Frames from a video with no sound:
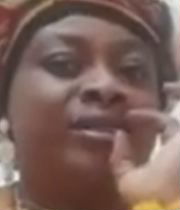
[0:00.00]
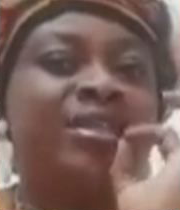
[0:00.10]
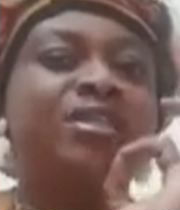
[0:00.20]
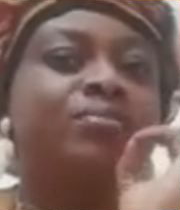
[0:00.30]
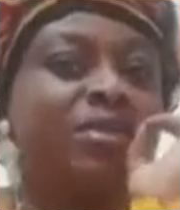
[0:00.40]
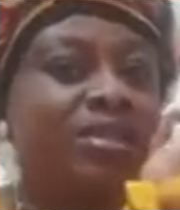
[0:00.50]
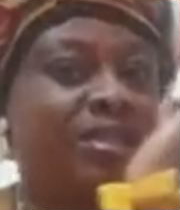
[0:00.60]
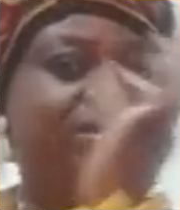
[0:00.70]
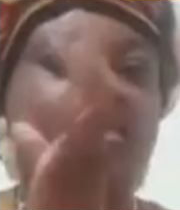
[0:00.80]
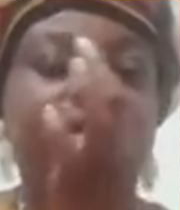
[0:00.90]
these
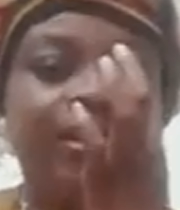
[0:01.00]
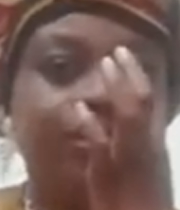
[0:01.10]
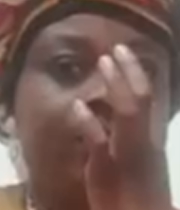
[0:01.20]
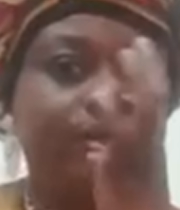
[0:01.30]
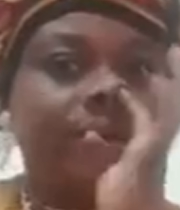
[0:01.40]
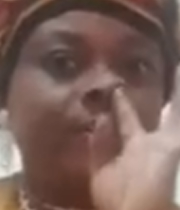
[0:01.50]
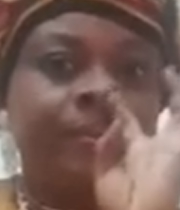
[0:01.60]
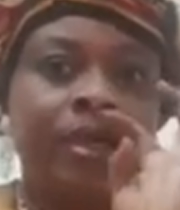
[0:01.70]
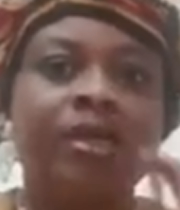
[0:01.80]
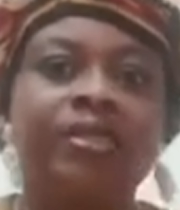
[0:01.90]
musicians in Nigerian.
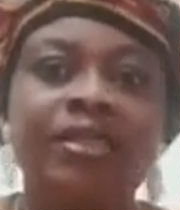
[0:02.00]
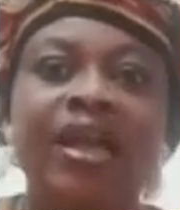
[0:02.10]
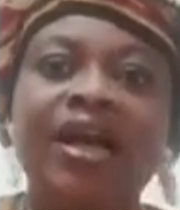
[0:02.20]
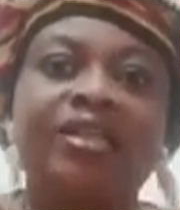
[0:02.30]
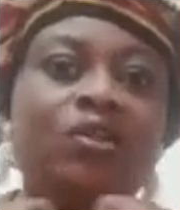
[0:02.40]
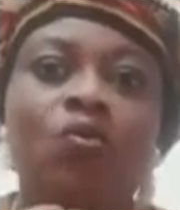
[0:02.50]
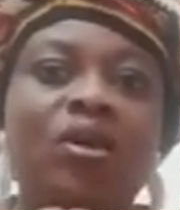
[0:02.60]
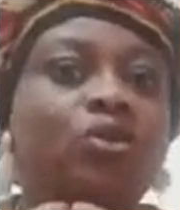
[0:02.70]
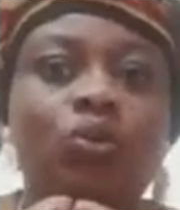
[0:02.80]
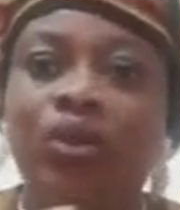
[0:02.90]
They are the
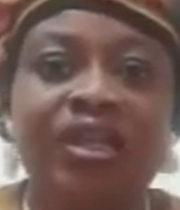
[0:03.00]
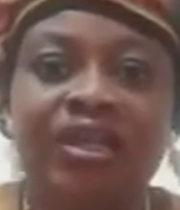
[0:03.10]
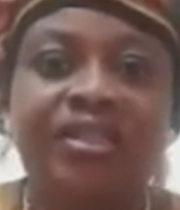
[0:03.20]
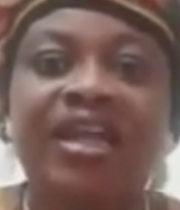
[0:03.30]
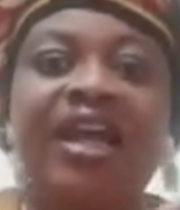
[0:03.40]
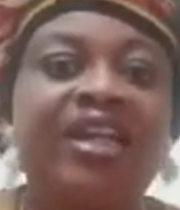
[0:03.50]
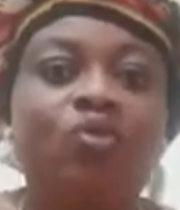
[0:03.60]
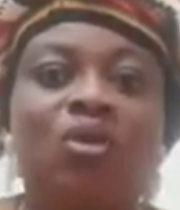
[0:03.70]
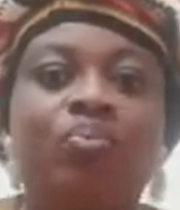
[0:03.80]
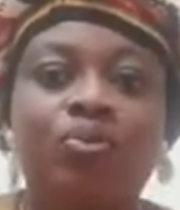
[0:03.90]
one doing it. They are
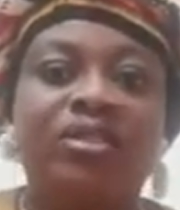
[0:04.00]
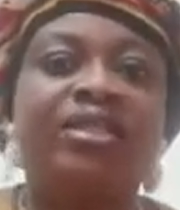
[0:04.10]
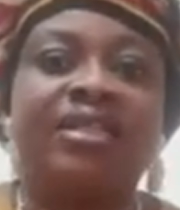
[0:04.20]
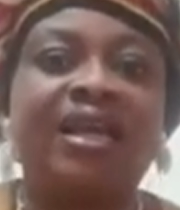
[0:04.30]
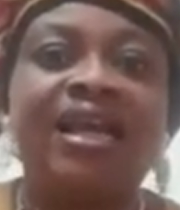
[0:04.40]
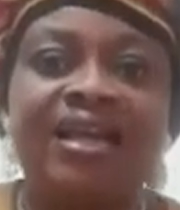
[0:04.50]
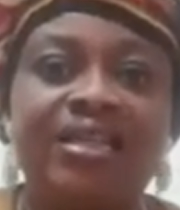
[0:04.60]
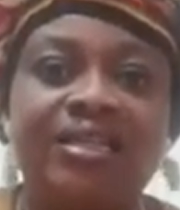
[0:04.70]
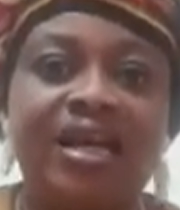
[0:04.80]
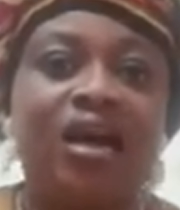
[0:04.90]
the one putting the
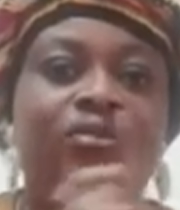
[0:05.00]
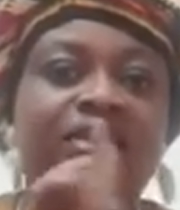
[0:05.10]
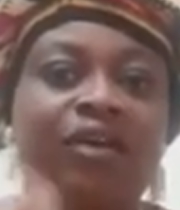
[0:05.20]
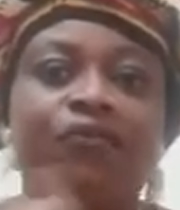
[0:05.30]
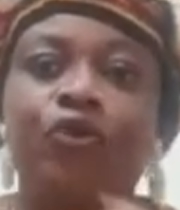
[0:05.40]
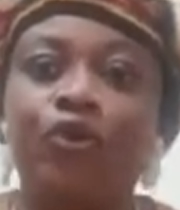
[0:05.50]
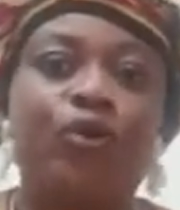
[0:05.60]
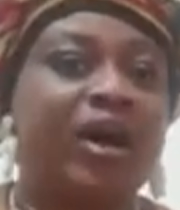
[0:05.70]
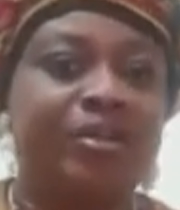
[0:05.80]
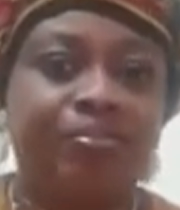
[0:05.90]
legacy out there for
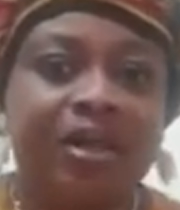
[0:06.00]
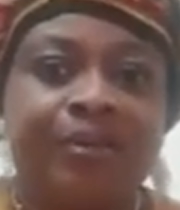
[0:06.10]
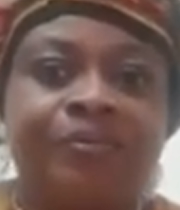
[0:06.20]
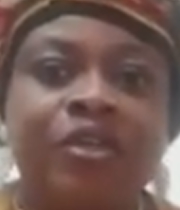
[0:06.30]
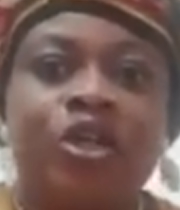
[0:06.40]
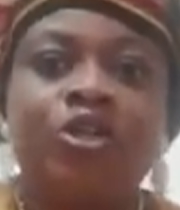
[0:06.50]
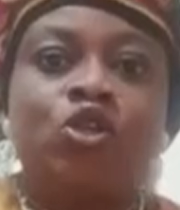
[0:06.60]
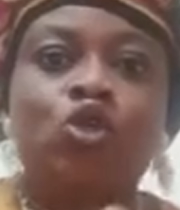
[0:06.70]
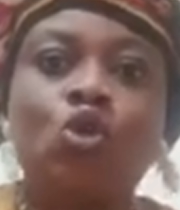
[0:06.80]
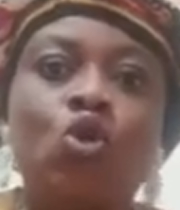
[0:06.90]
you and me.
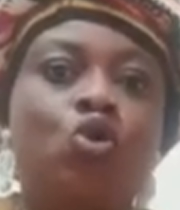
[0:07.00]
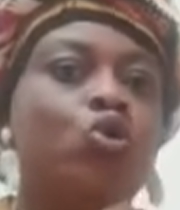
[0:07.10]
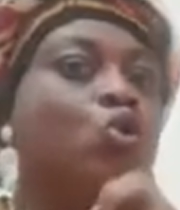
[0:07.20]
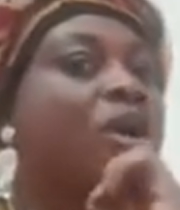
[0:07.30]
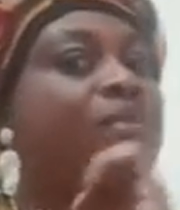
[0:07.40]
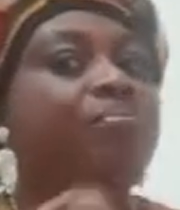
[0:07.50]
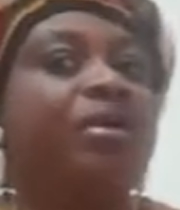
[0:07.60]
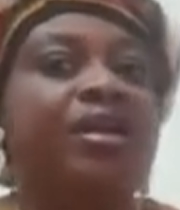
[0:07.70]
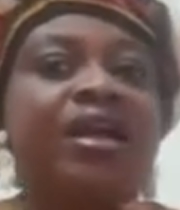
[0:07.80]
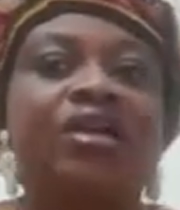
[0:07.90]
So you and
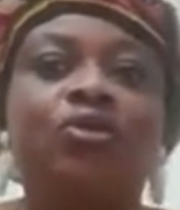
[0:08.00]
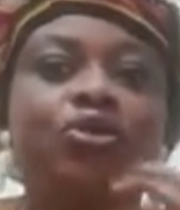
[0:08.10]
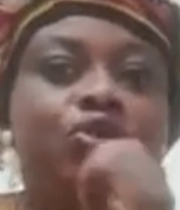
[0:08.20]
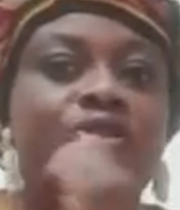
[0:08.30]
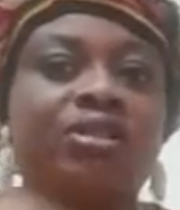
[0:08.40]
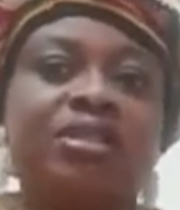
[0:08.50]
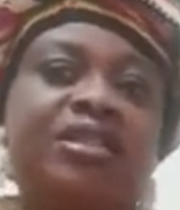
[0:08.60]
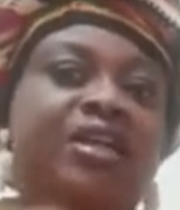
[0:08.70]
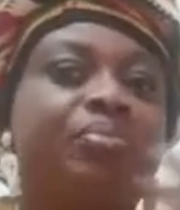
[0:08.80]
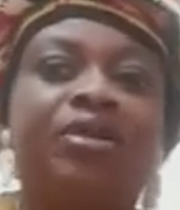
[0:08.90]
me cannot just sit
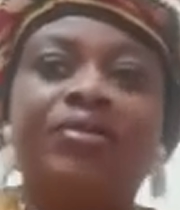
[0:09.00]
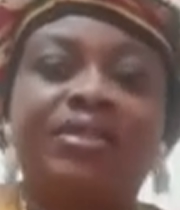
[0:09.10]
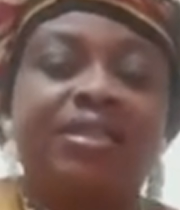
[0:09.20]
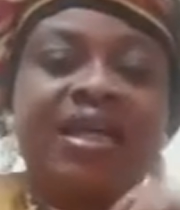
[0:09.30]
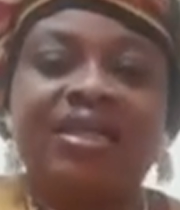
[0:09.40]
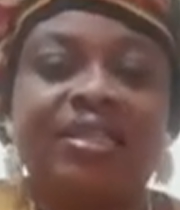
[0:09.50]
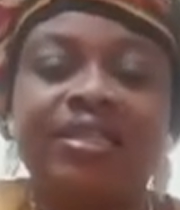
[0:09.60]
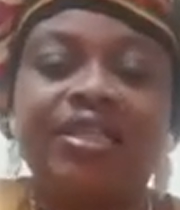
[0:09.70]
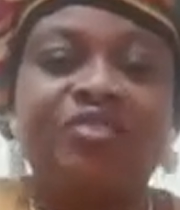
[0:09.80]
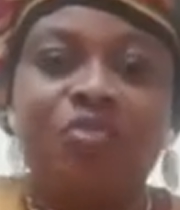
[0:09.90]
down and be
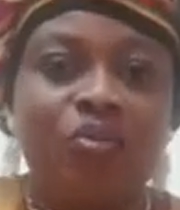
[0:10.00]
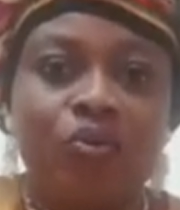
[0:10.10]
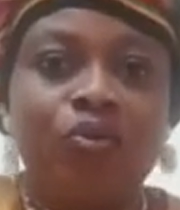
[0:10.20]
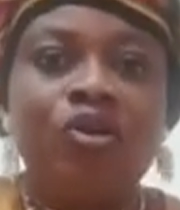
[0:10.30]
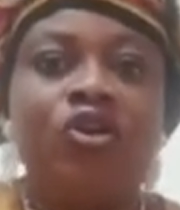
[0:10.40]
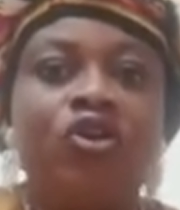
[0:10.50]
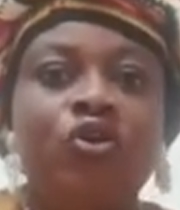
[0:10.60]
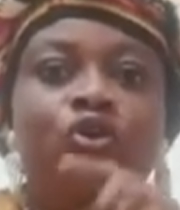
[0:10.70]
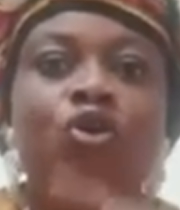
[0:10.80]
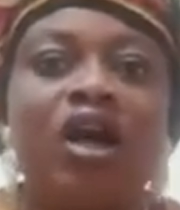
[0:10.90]
criticizing these people.
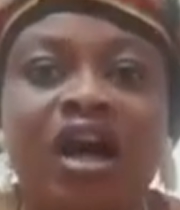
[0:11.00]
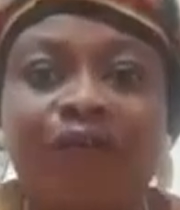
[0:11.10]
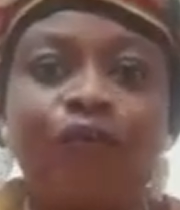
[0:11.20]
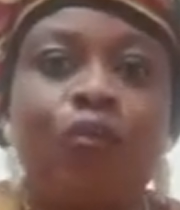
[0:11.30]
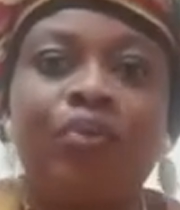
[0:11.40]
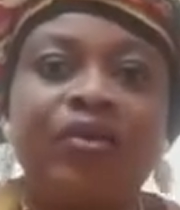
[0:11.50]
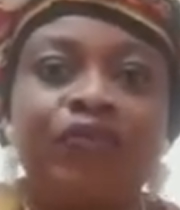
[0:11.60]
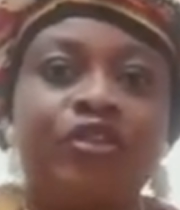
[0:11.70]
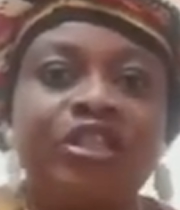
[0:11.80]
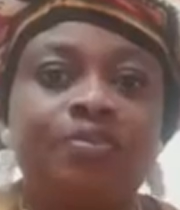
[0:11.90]
You have to pray
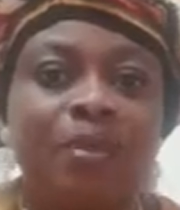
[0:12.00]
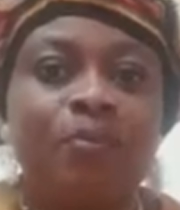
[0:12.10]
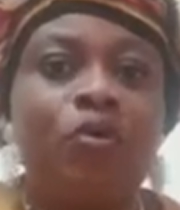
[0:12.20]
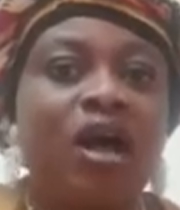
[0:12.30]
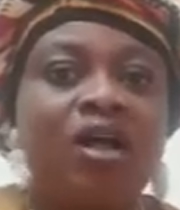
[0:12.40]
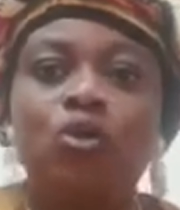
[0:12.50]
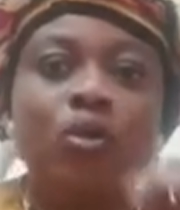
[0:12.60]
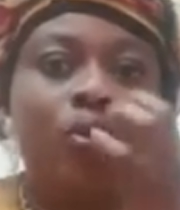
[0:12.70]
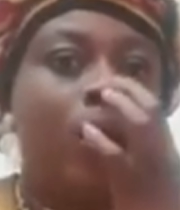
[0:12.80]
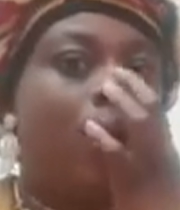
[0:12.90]
for these people how
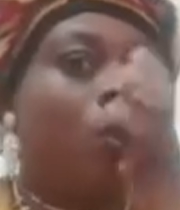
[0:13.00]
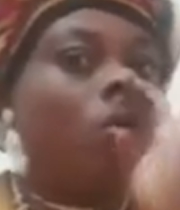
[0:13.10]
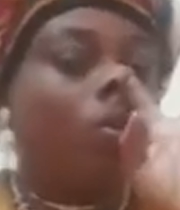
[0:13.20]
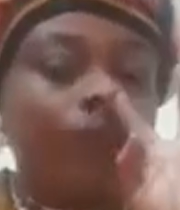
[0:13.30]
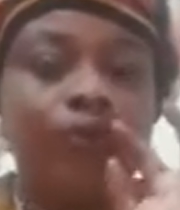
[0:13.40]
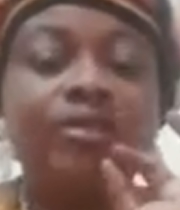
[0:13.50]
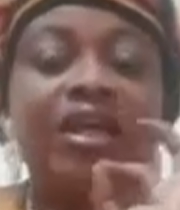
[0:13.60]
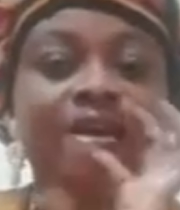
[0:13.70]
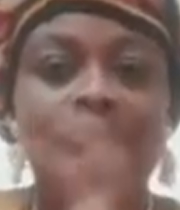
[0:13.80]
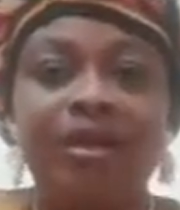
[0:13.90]
to go
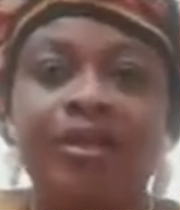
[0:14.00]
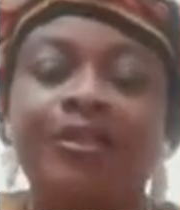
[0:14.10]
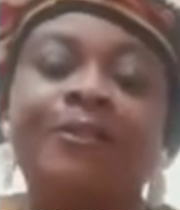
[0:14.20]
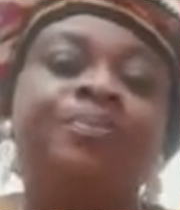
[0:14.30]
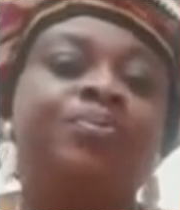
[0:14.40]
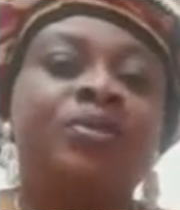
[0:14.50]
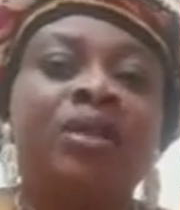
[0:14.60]
front and make it.